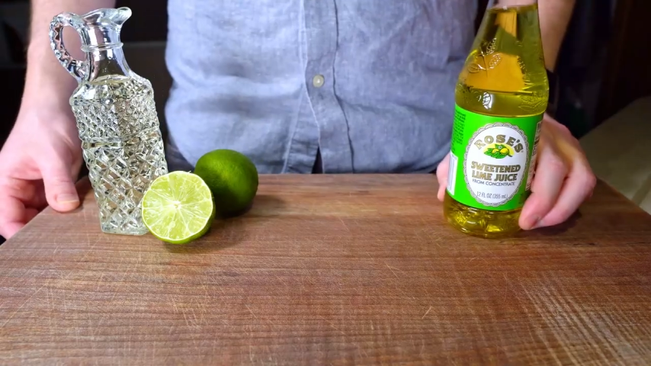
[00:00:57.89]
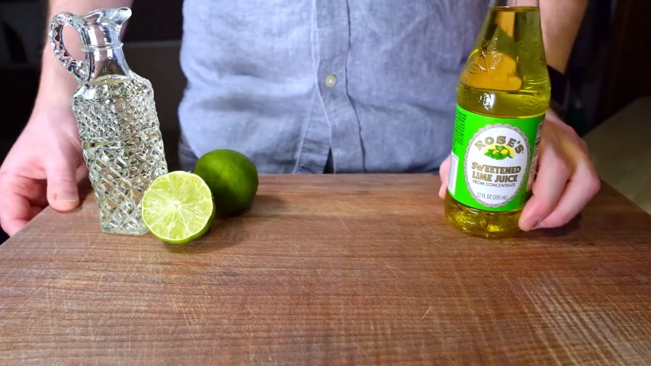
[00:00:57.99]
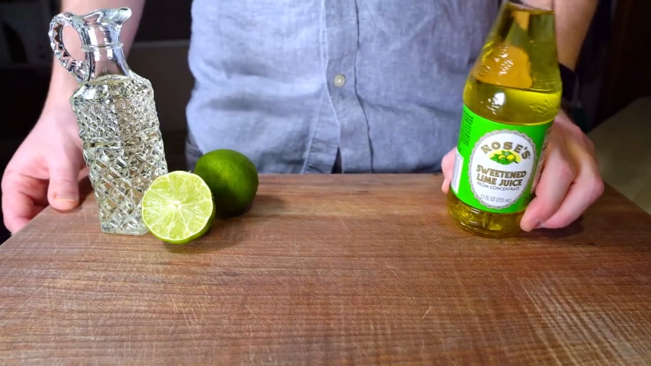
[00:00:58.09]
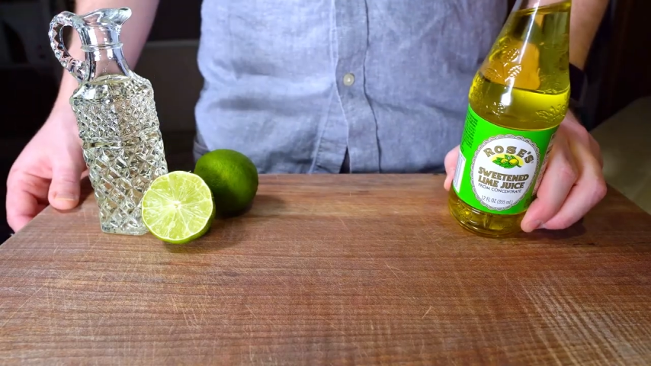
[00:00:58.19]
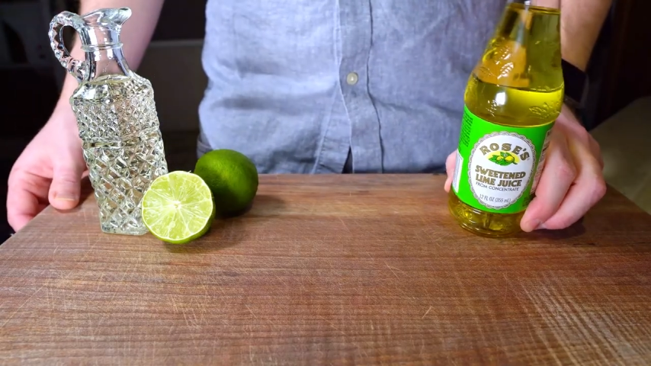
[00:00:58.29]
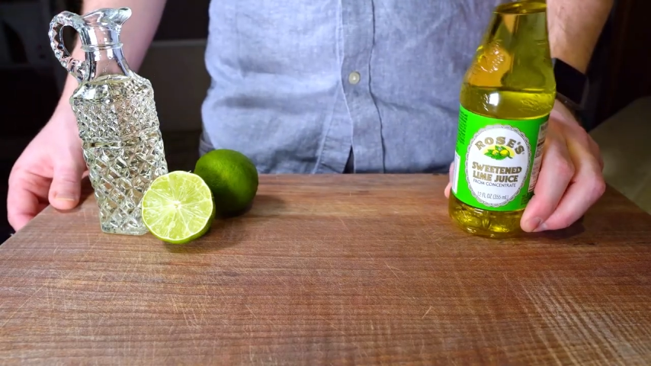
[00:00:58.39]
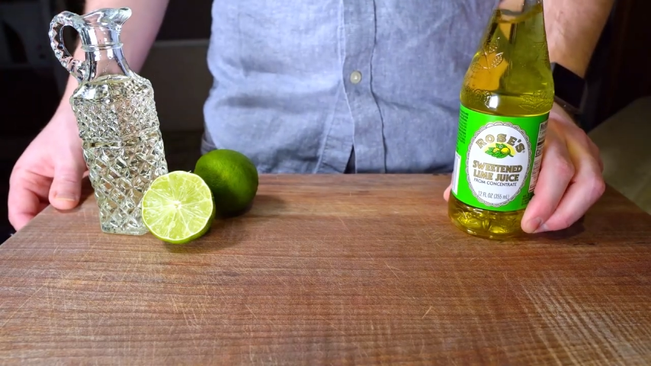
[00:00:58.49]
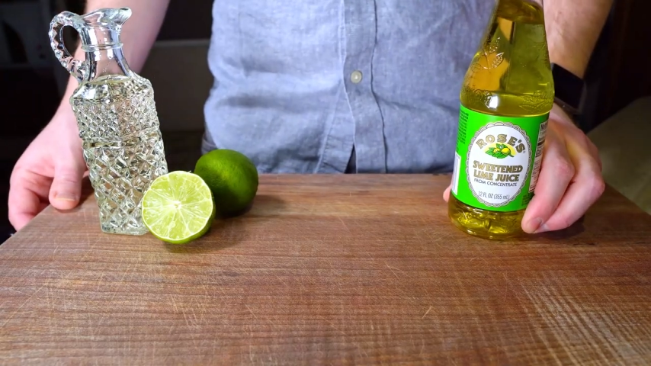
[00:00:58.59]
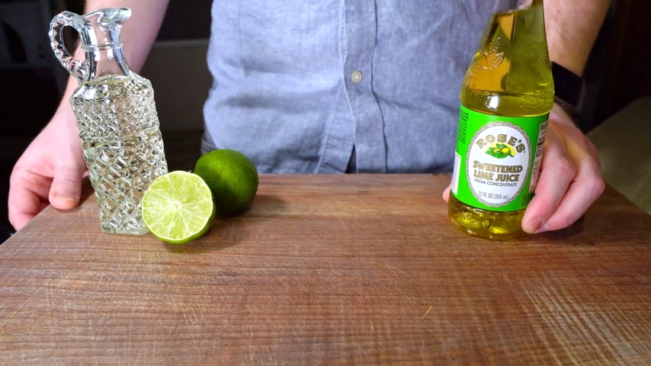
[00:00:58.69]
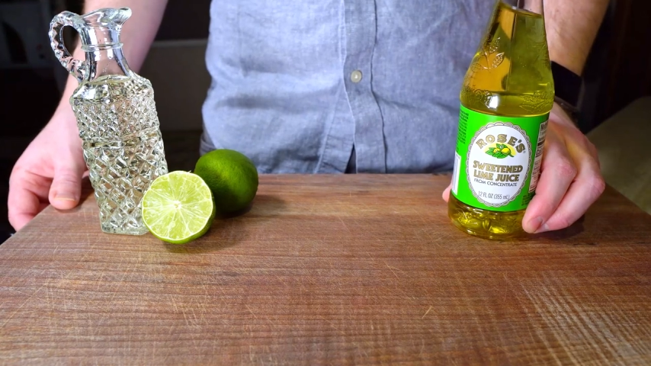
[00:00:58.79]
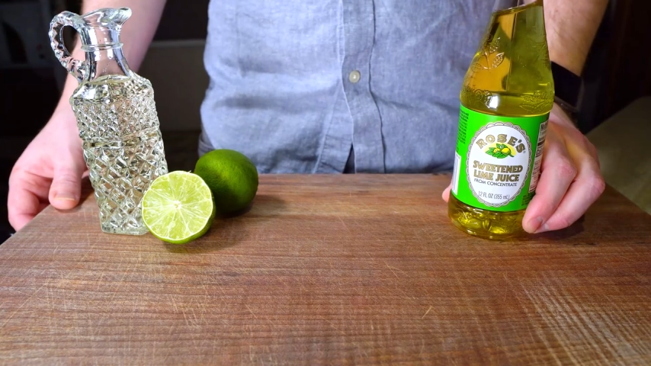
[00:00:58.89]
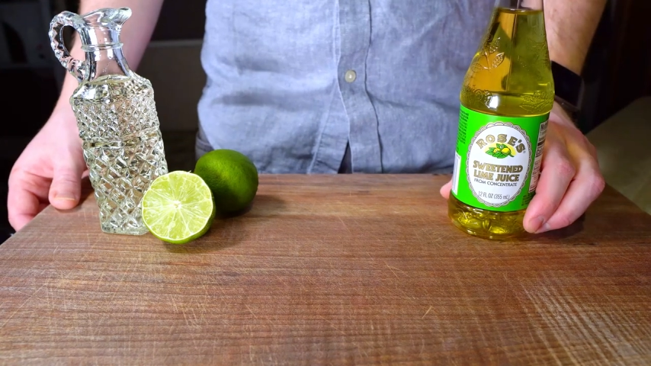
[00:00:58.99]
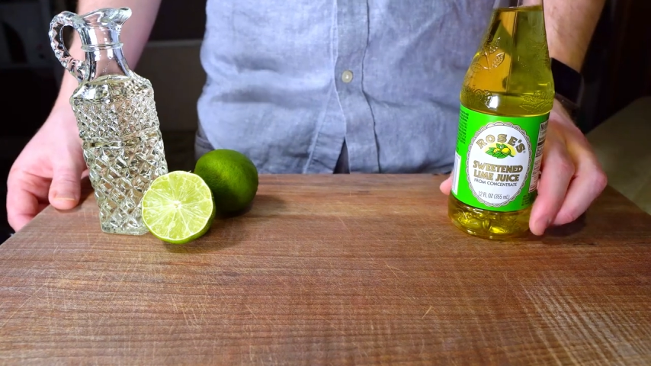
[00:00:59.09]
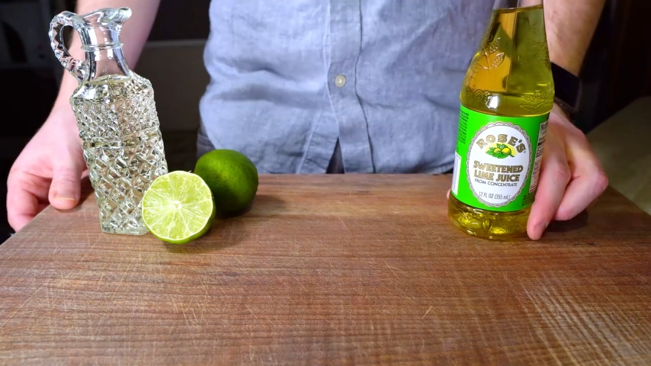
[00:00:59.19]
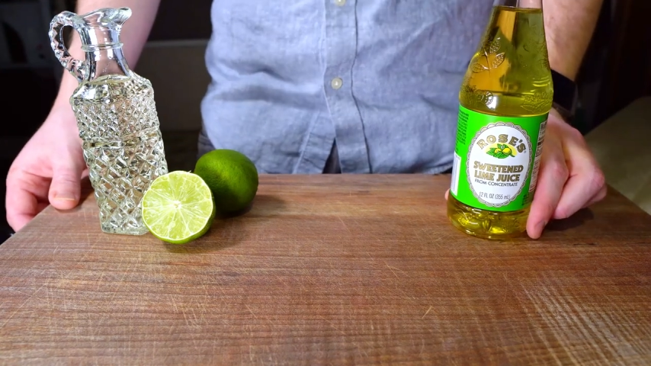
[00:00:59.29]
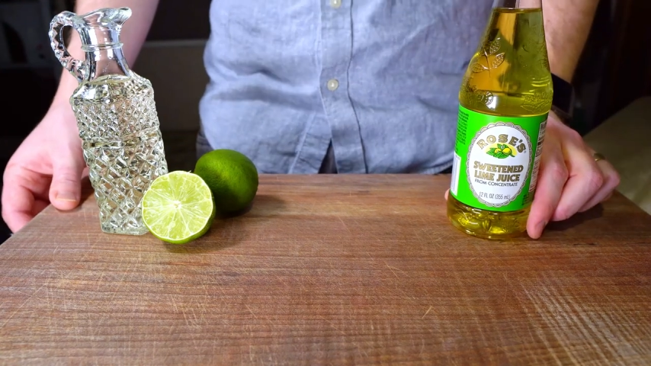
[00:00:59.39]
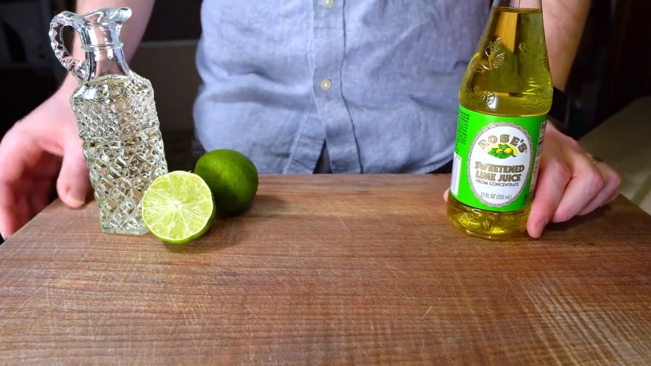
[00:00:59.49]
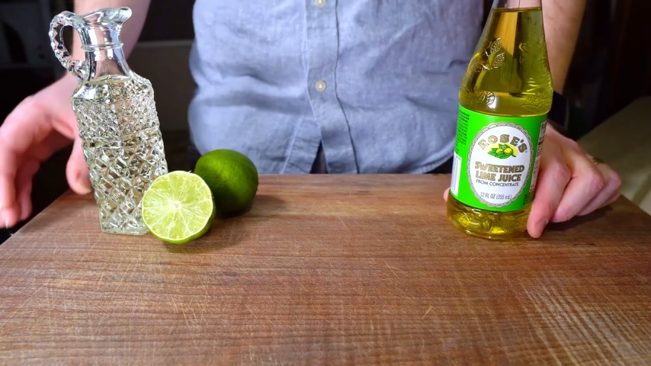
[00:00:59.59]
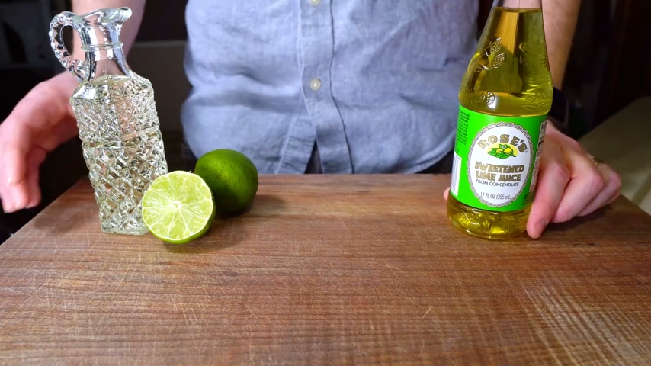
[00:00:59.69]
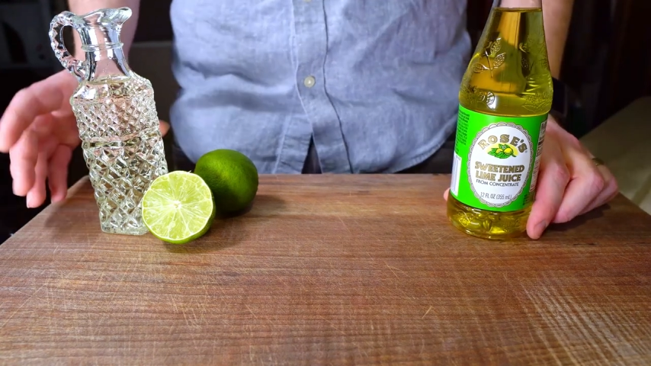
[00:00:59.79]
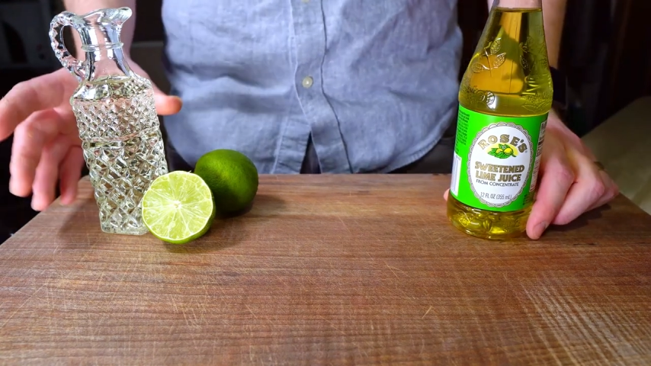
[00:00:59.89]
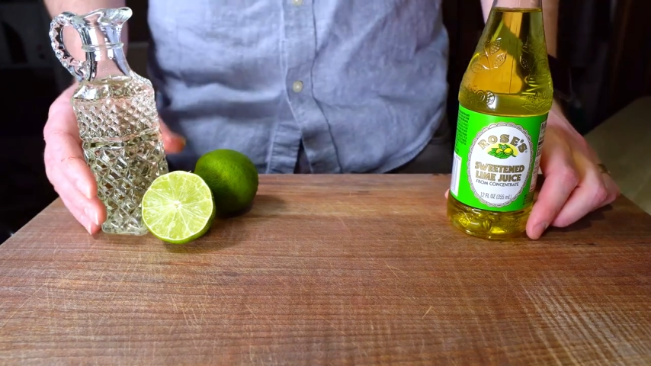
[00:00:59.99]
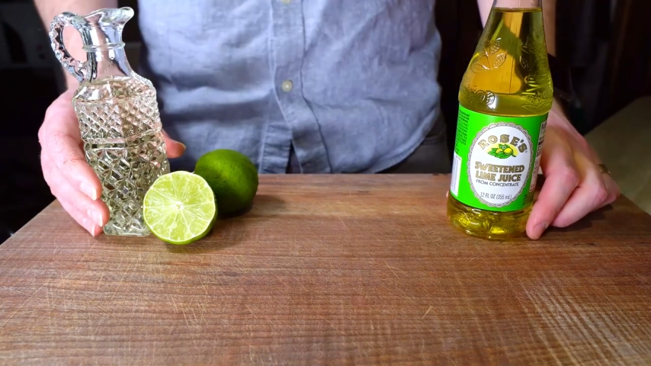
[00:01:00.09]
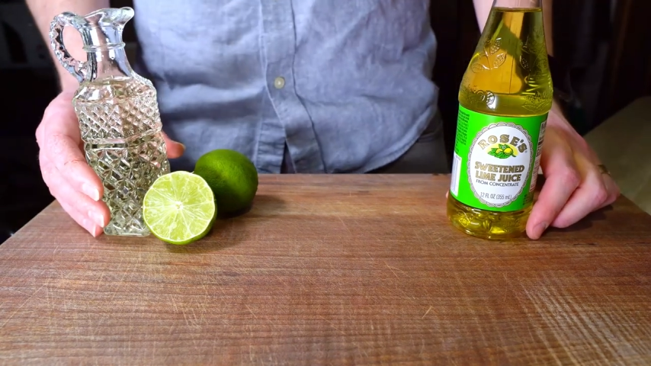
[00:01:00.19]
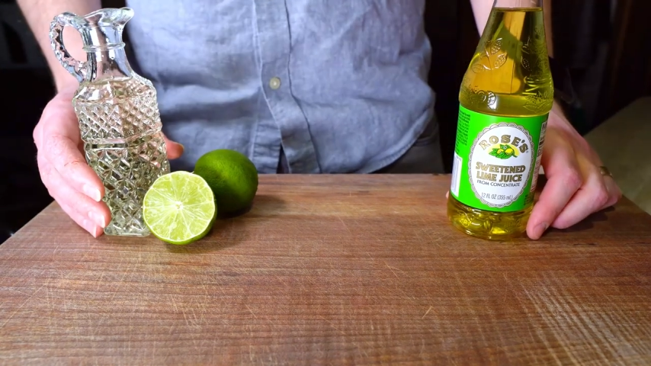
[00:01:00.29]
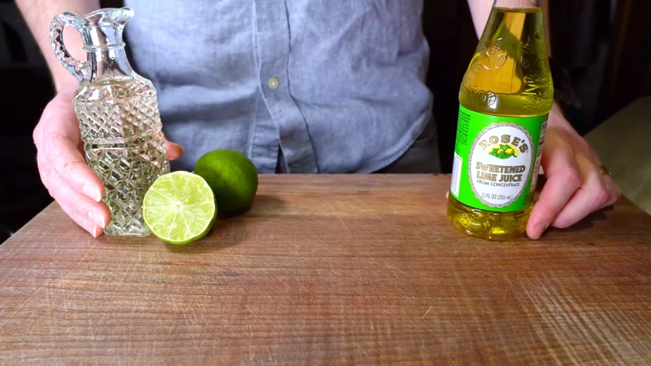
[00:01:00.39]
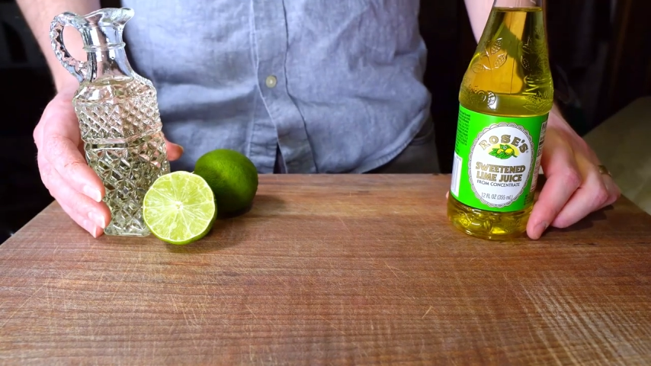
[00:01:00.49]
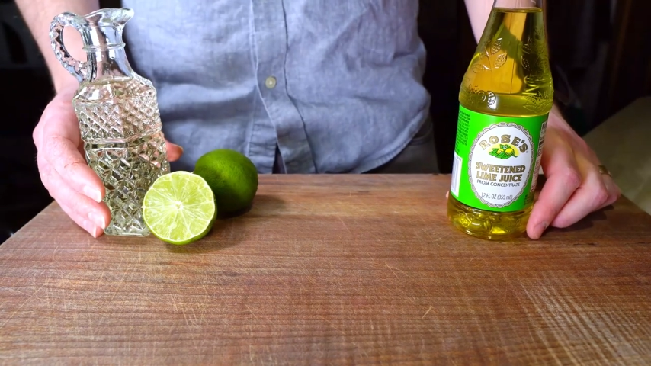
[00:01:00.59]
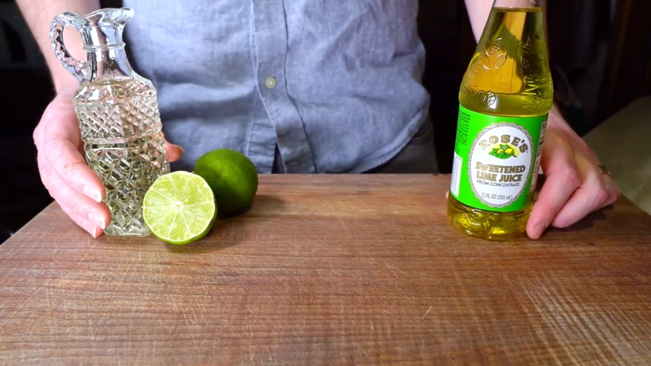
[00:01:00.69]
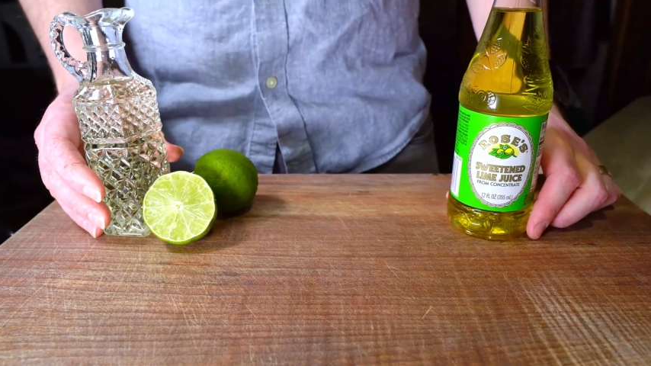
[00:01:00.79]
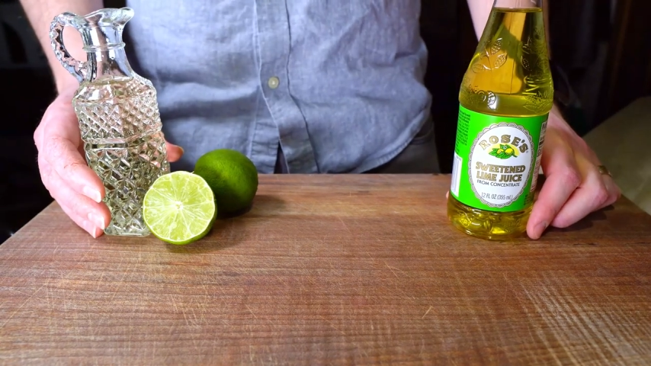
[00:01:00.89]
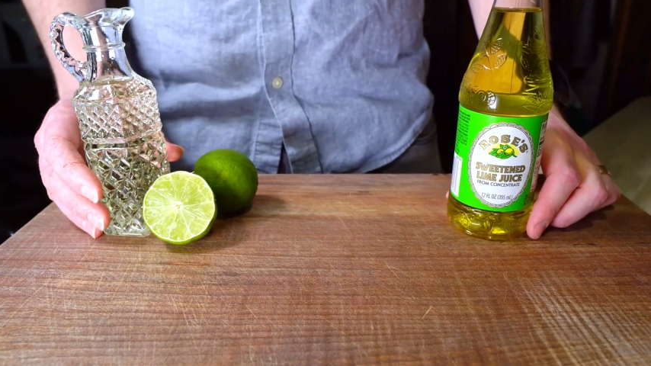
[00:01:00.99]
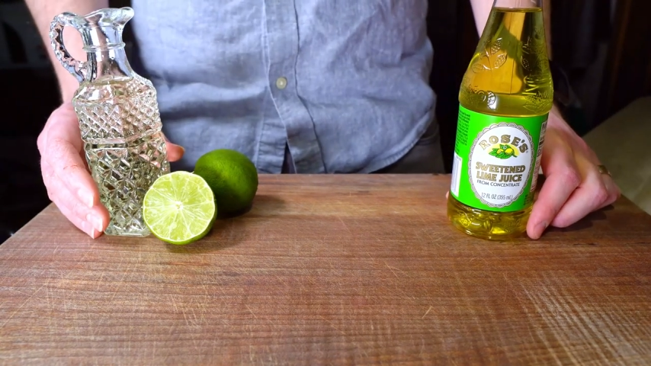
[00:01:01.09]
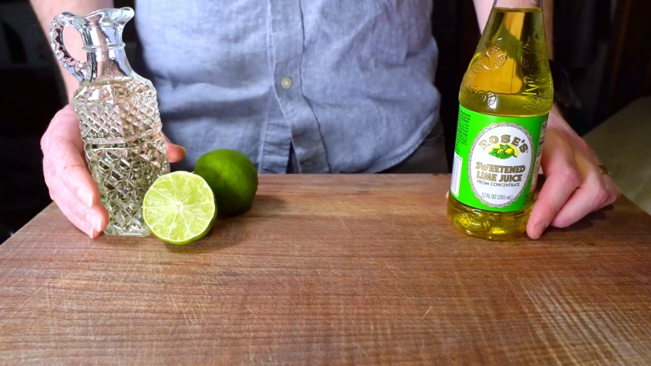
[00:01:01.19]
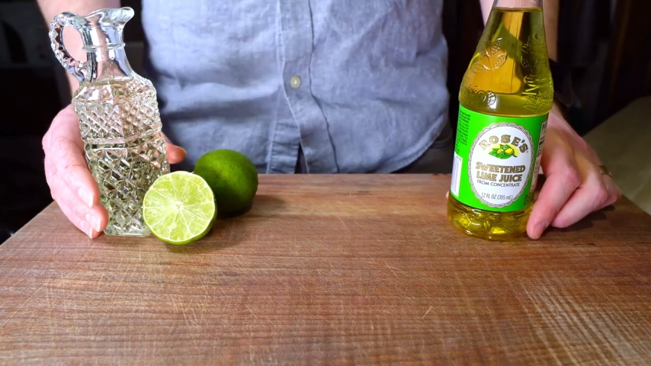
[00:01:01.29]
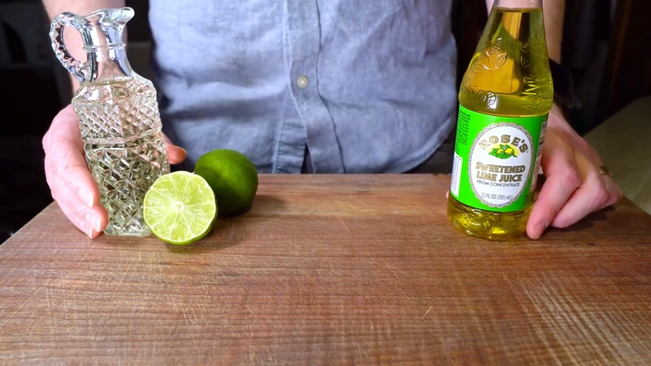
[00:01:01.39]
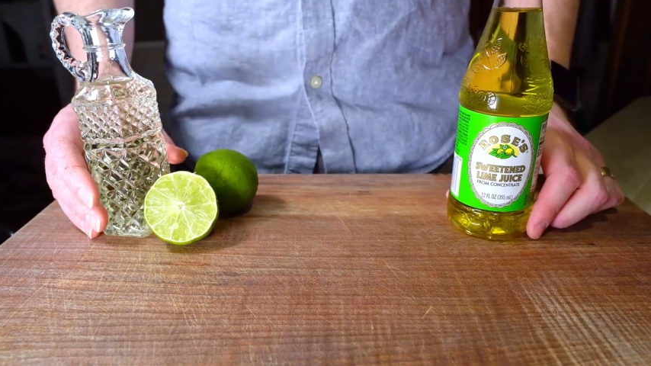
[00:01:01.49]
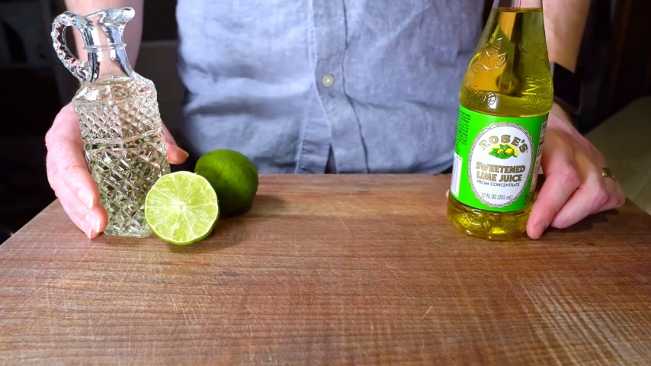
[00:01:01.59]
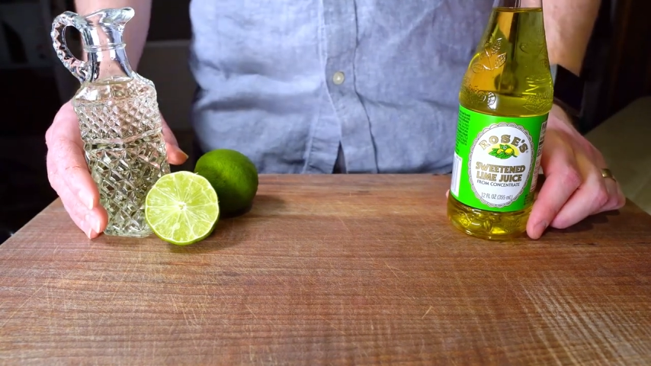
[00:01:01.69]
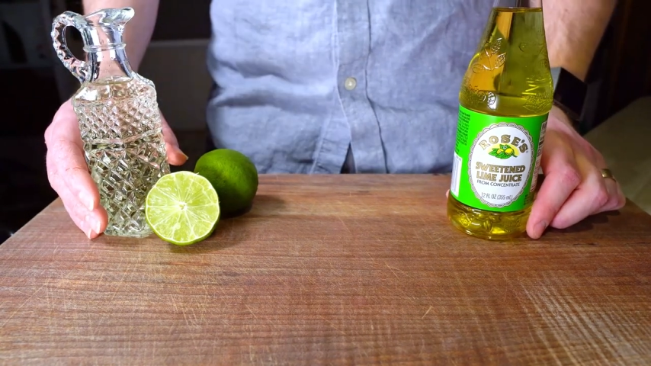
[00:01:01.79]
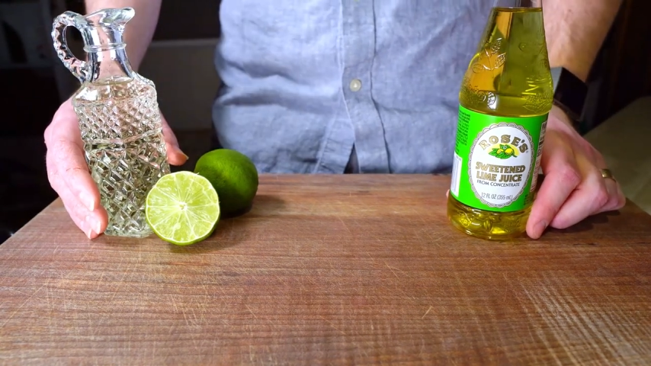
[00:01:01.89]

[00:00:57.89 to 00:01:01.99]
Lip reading: [unreadable: no face in view]